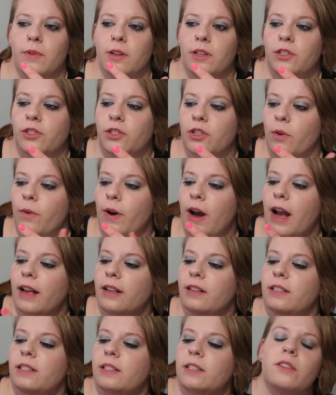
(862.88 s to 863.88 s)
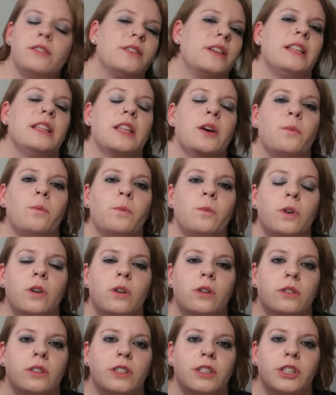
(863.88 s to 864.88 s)
So I still think that
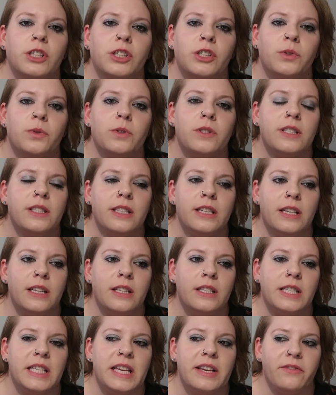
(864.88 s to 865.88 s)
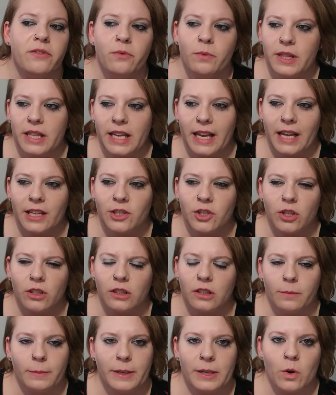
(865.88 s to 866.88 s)
we'll use these even when the kids are a
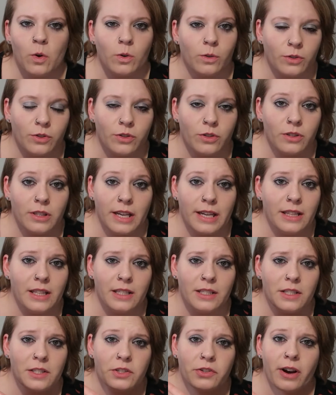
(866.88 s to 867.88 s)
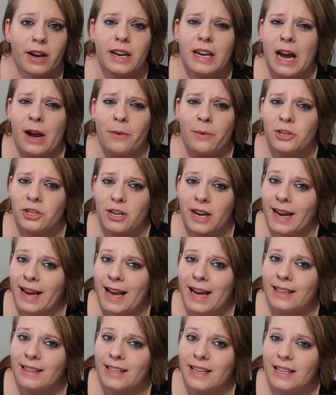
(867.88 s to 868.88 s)
little bit older. Like this is great. I wish I
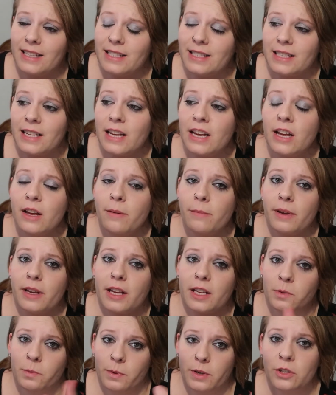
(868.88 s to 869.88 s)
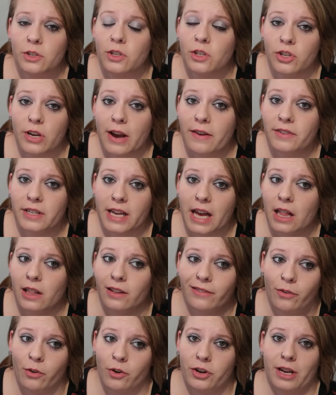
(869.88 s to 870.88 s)
had this because we used to drive to
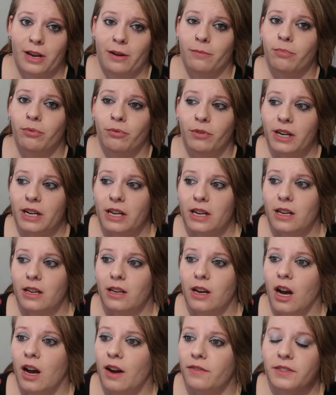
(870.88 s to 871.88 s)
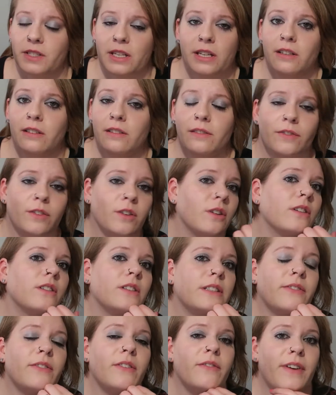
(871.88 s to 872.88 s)
California pretty often for
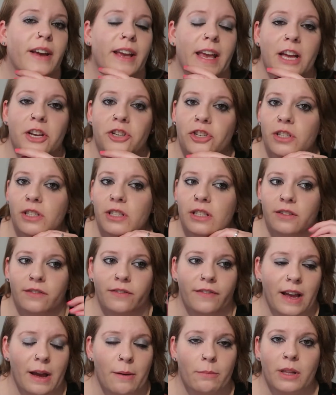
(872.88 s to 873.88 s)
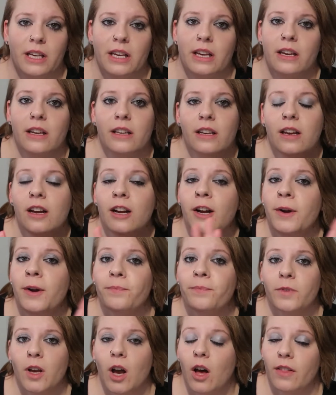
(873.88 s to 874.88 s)
different vacations and family and
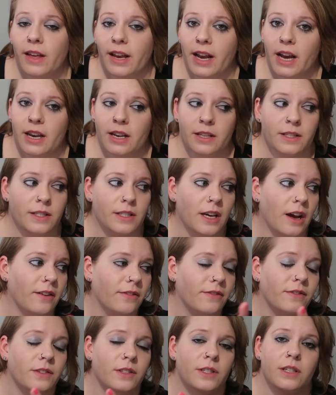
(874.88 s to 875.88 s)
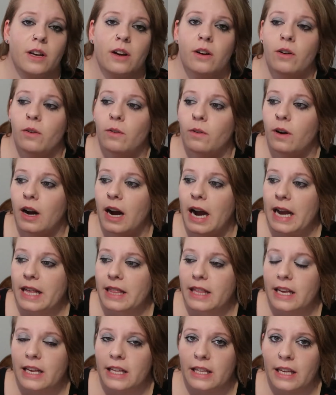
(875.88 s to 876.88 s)
all that kind of stuff. So I
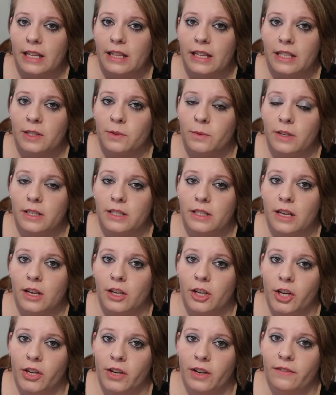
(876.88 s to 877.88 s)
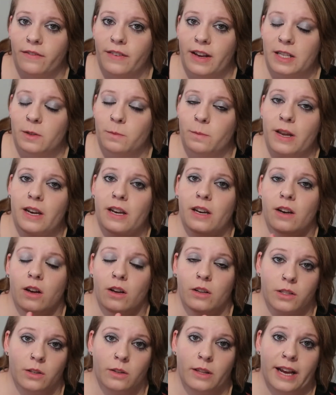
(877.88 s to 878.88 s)
think that this was a good investment, and
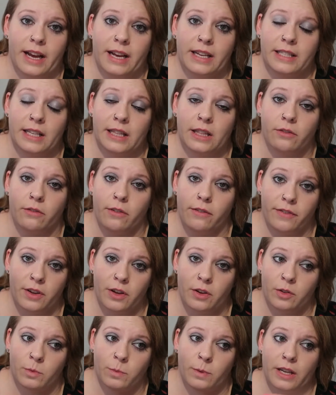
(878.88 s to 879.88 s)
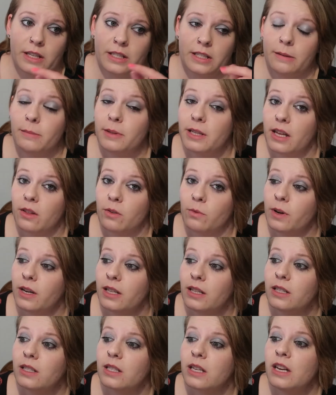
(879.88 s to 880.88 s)
also, like I said, the reviews, because some of the other
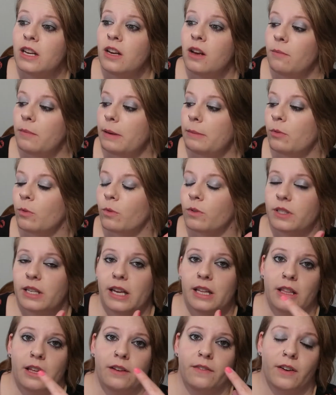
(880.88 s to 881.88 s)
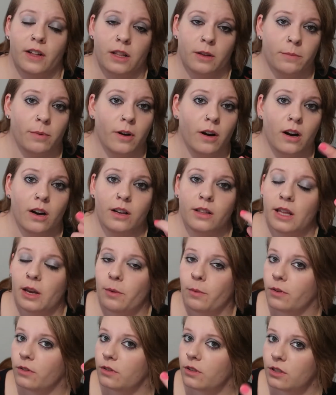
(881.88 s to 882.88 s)
ones, people were saying they fall apart, they
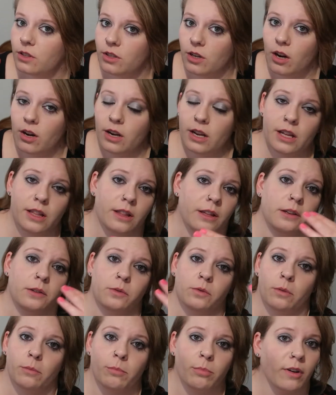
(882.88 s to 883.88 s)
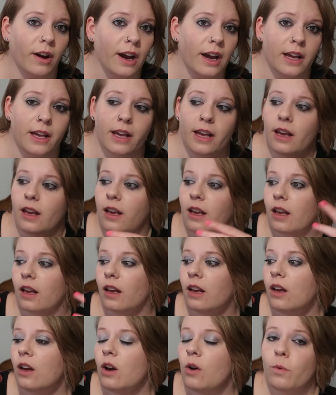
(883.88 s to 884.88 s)
weren't sturdy, things were
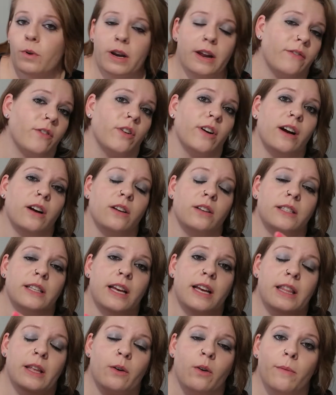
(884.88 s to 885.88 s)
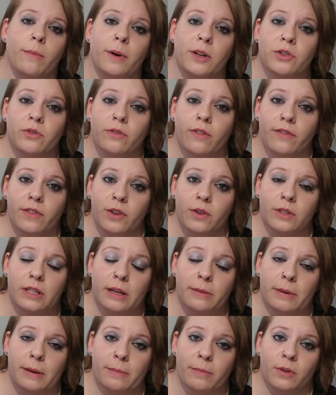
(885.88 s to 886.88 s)
breaking, whatever else. And there were a bunch of reviews
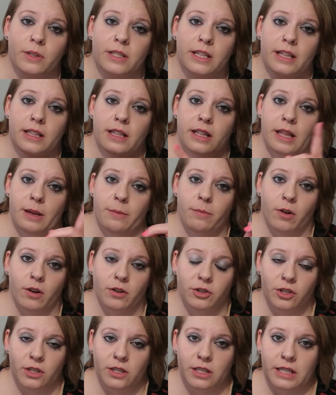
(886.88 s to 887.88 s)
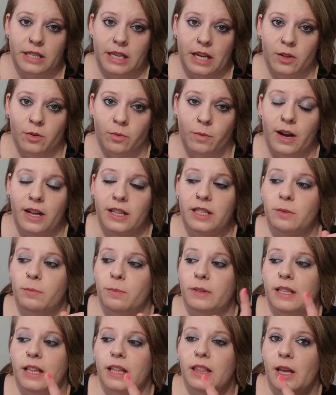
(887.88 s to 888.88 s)
that people said that they purchased the other ones,
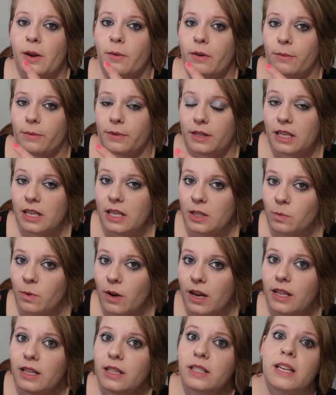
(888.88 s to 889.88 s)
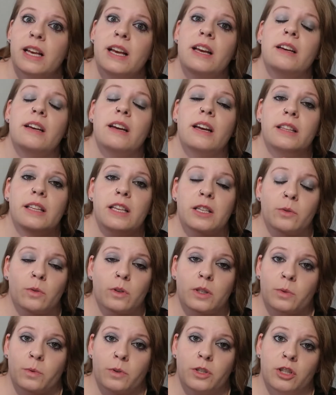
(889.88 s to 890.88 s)
but then they went with these ones, and these
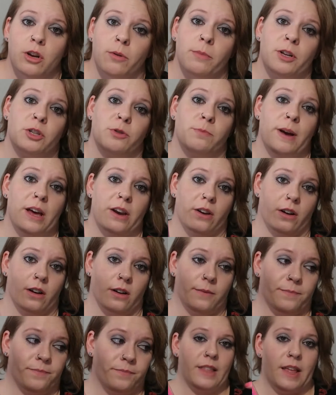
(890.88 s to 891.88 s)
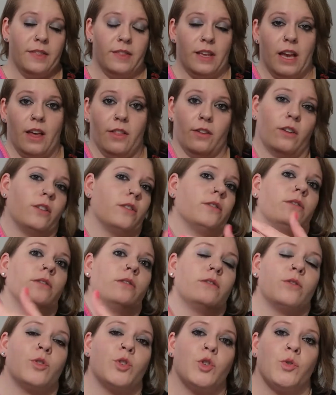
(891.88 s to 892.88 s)
ones were so much better than the other
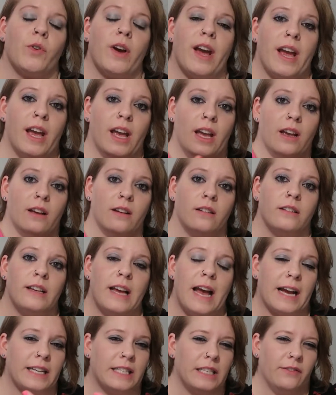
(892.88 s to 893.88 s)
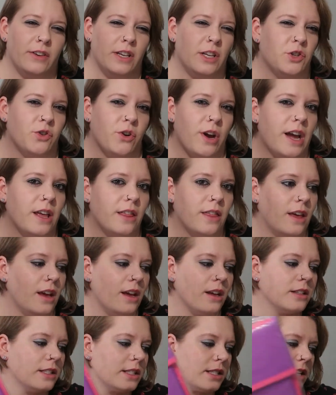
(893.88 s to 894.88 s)
tray, activity tray
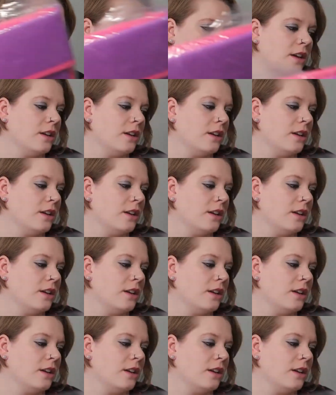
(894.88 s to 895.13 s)
things.